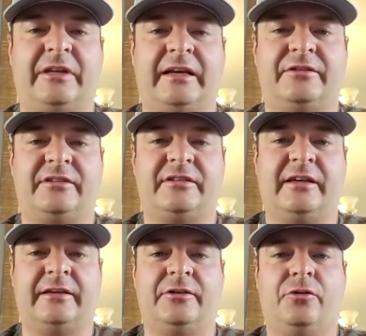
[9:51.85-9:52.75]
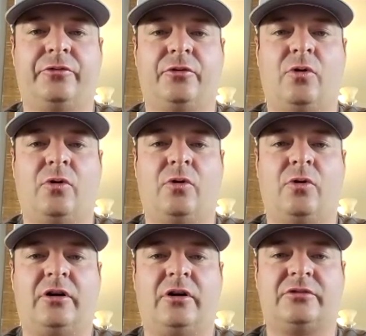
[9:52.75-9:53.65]
I just decided to go for a
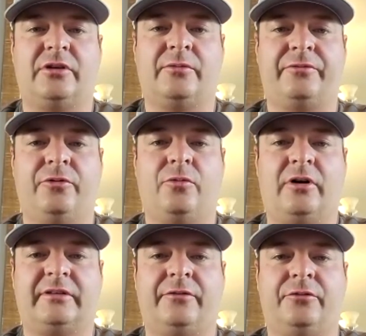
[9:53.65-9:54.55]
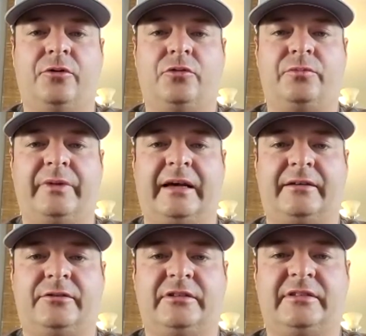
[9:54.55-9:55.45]
walk, so I went for a walk down the road and back
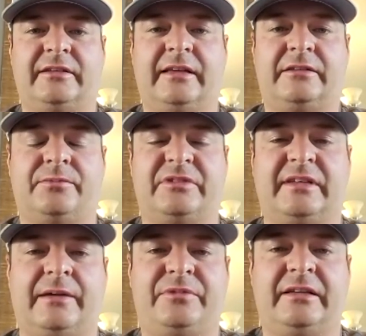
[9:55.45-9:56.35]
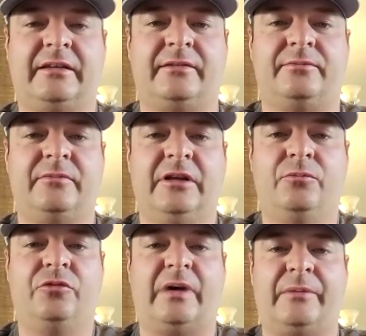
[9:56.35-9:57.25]
just to get some steps in and
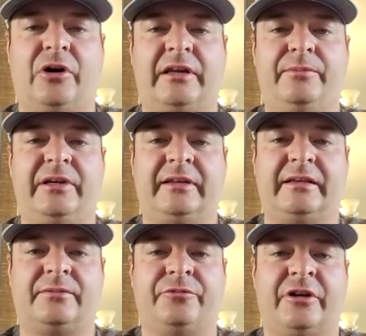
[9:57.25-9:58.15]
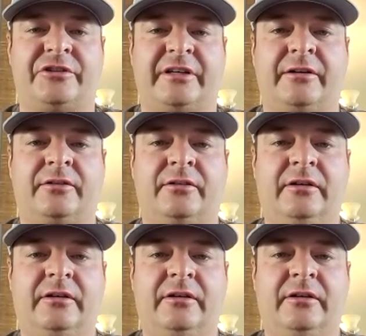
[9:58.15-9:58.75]
move my body a bit and get some fresh air.